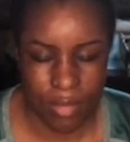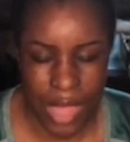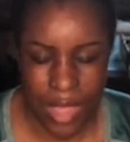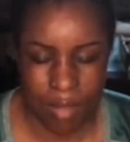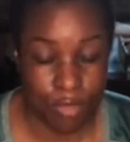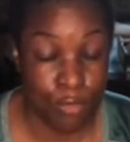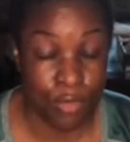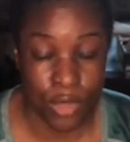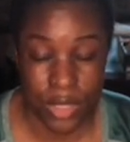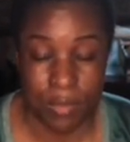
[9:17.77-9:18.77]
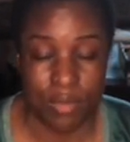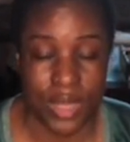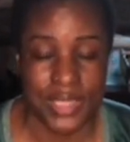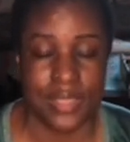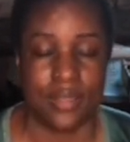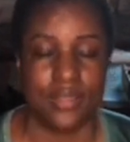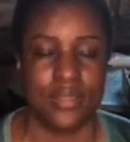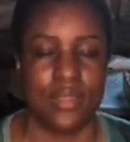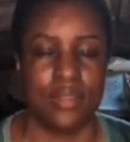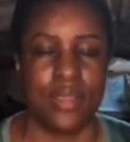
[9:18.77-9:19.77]
I am fully present
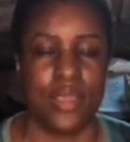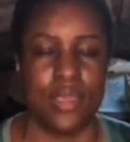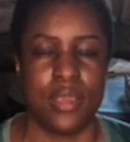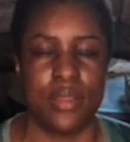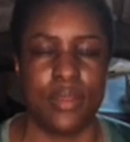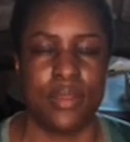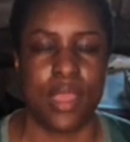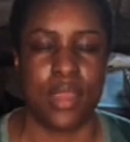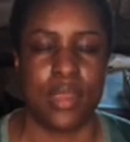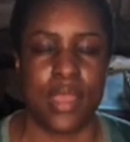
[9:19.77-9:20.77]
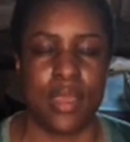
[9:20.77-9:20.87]
in the here and now.